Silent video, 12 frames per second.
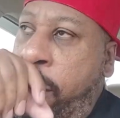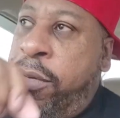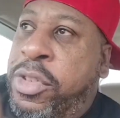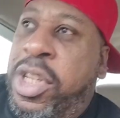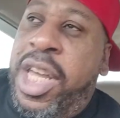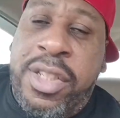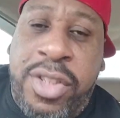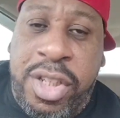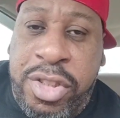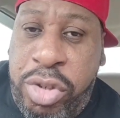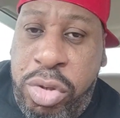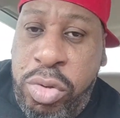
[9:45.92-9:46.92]
takes us
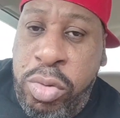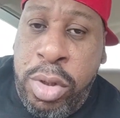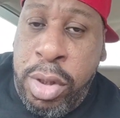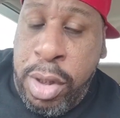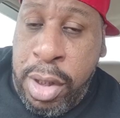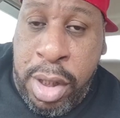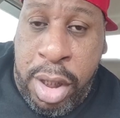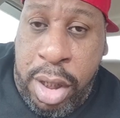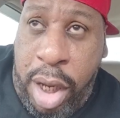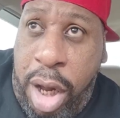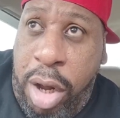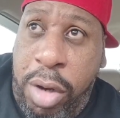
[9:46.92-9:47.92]
through
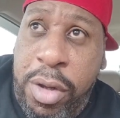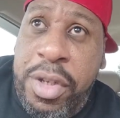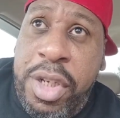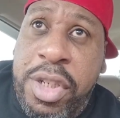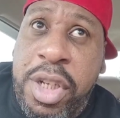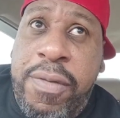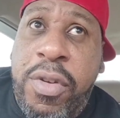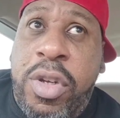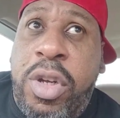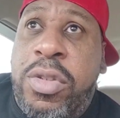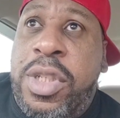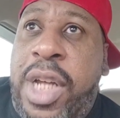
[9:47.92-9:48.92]
all of the
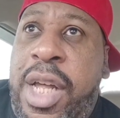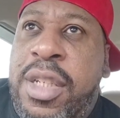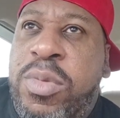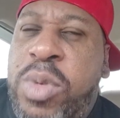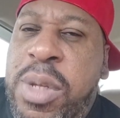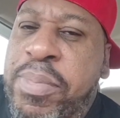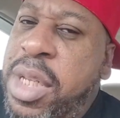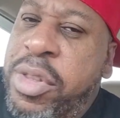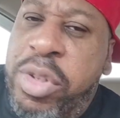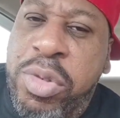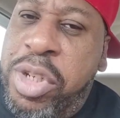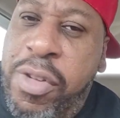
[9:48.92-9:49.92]
difficult times. We've been
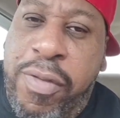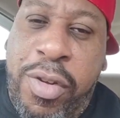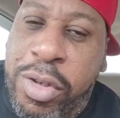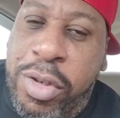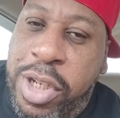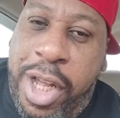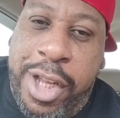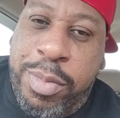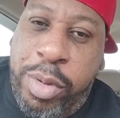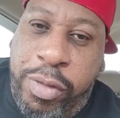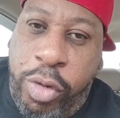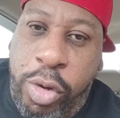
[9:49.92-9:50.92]
through difficult times
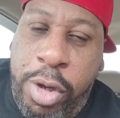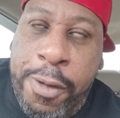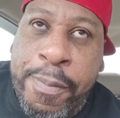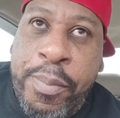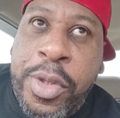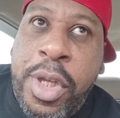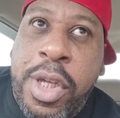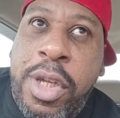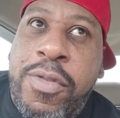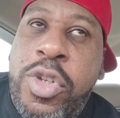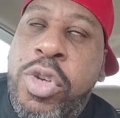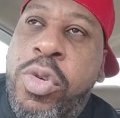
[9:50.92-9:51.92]
before. If
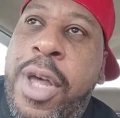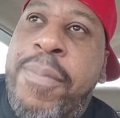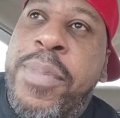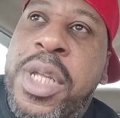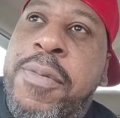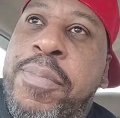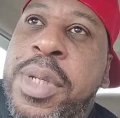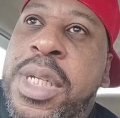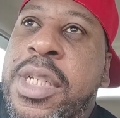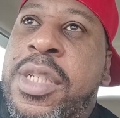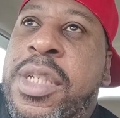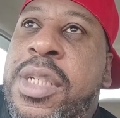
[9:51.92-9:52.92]
you have been in
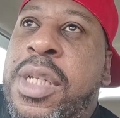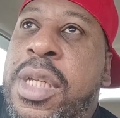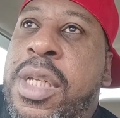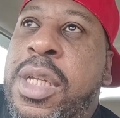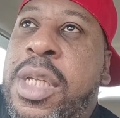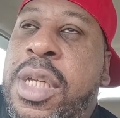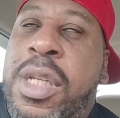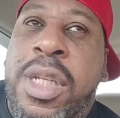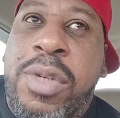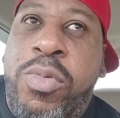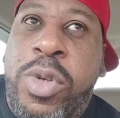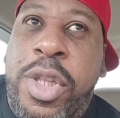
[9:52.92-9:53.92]
business uh,
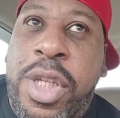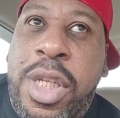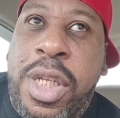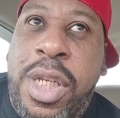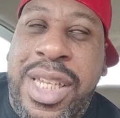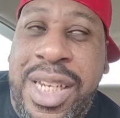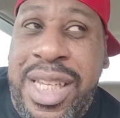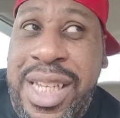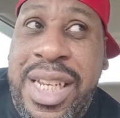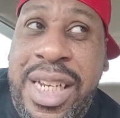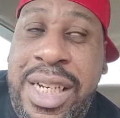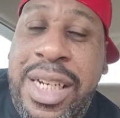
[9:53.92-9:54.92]
and with in, in
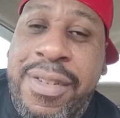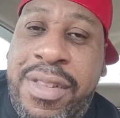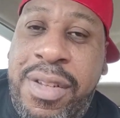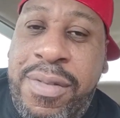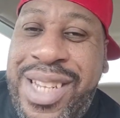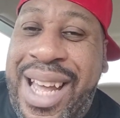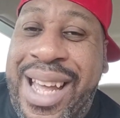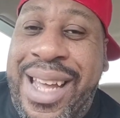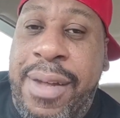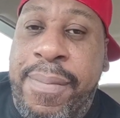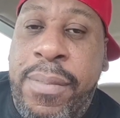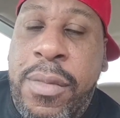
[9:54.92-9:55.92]
any length of
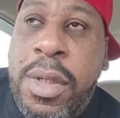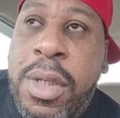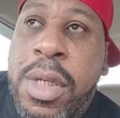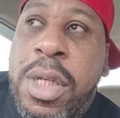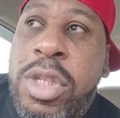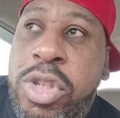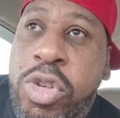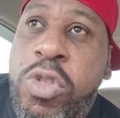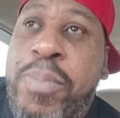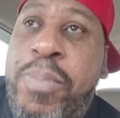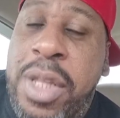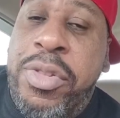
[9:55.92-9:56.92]
time,
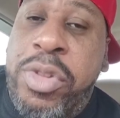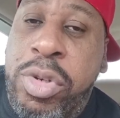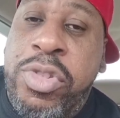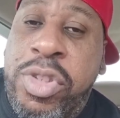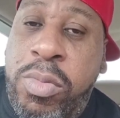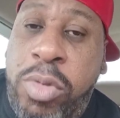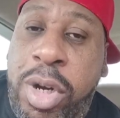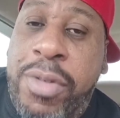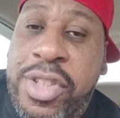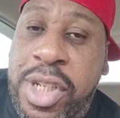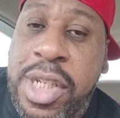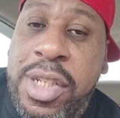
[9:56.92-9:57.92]
you've been through some rough
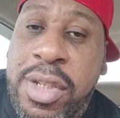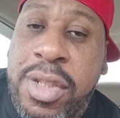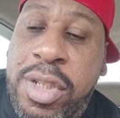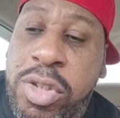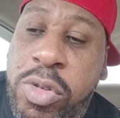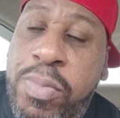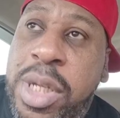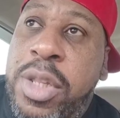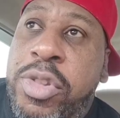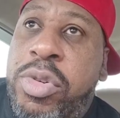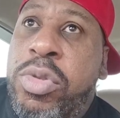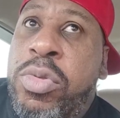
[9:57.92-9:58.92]
seasons. You've been
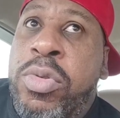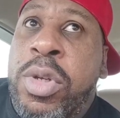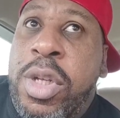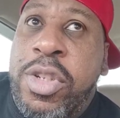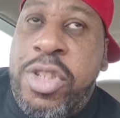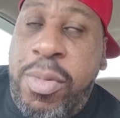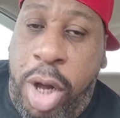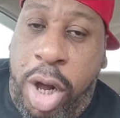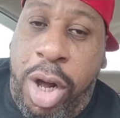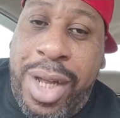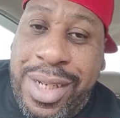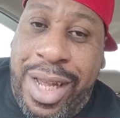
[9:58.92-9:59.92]
through some
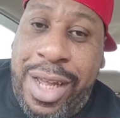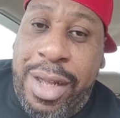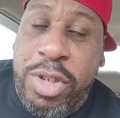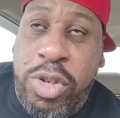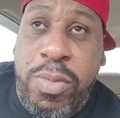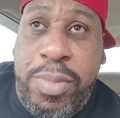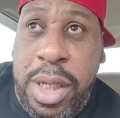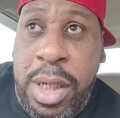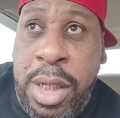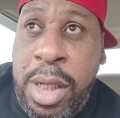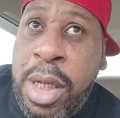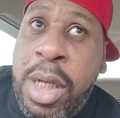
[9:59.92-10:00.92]
hard times. You've been
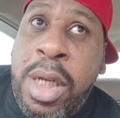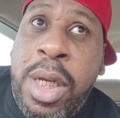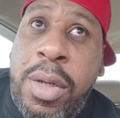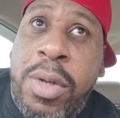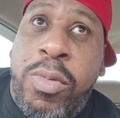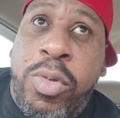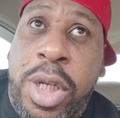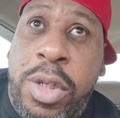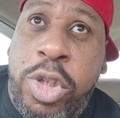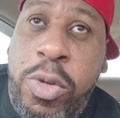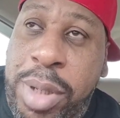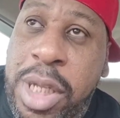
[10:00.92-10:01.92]
eh,
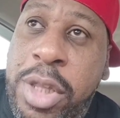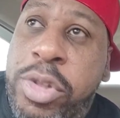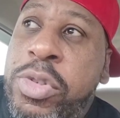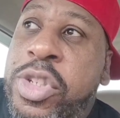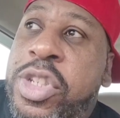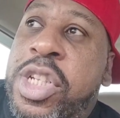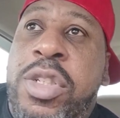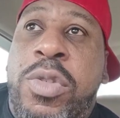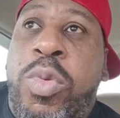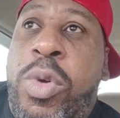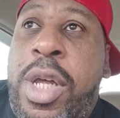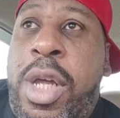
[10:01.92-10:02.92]
you've been through seasons
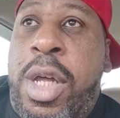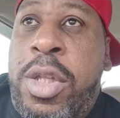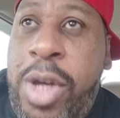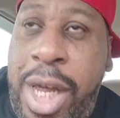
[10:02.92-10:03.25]
where you had to